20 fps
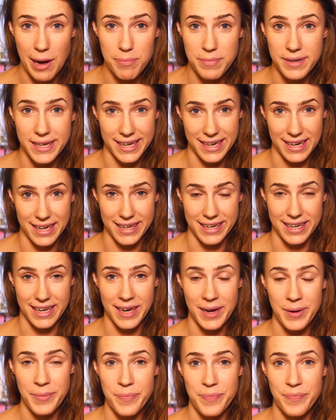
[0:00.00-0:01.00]
update
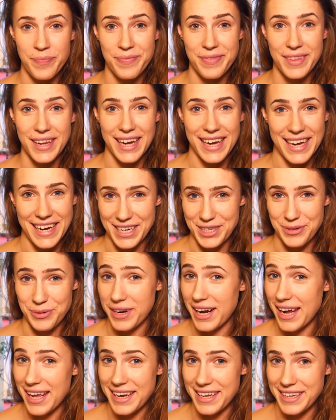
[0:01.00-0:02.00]
lately, here's
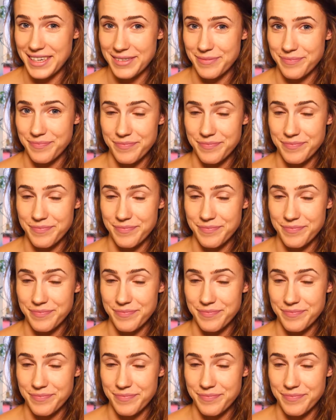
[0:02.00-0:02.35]
what I did.